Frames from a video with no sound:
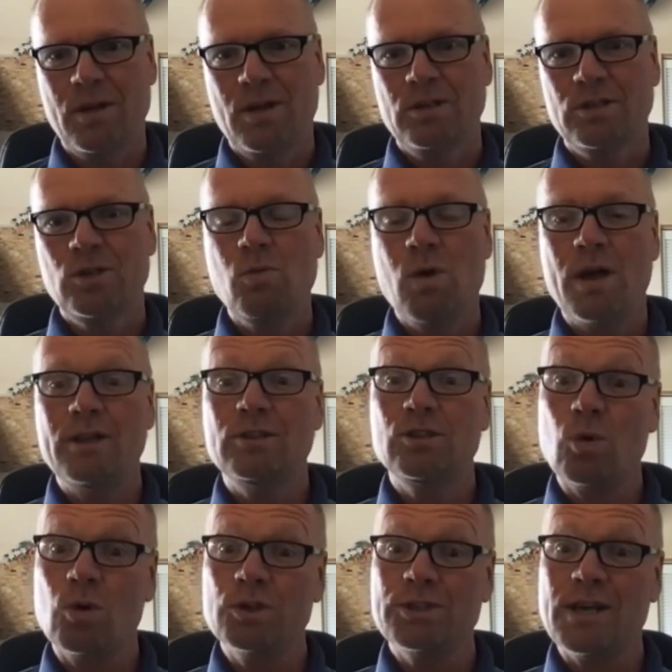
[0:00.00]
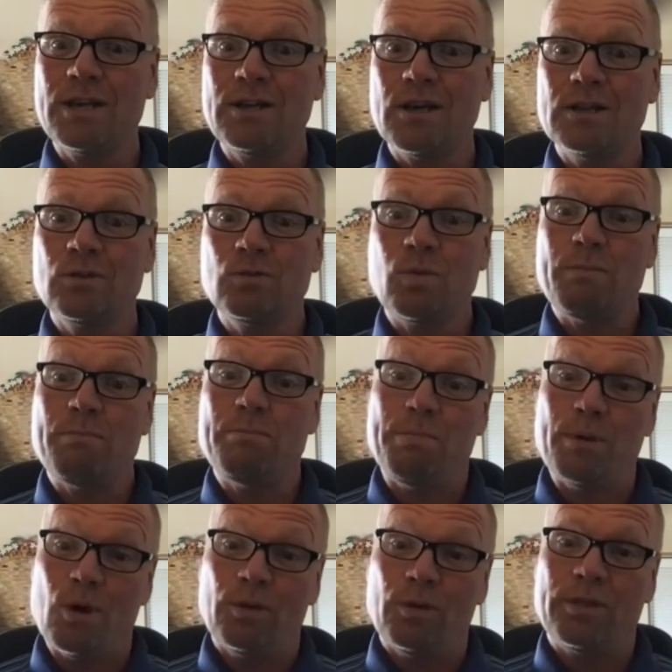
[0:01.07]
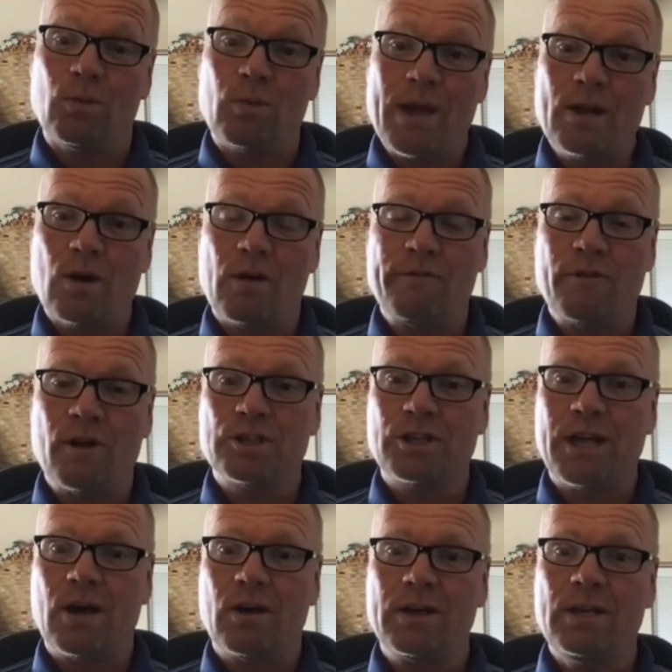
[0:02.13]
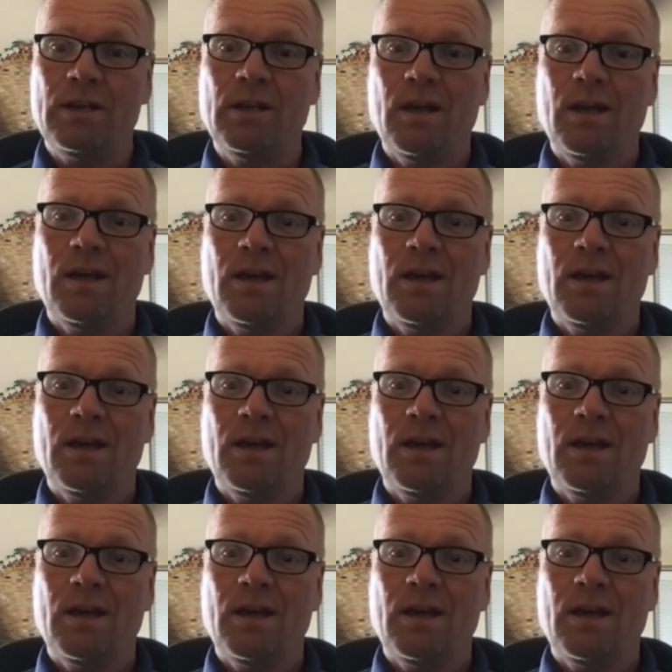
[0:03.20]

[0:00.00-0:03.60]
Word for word: So what SourceDay does is we built the radar functionality.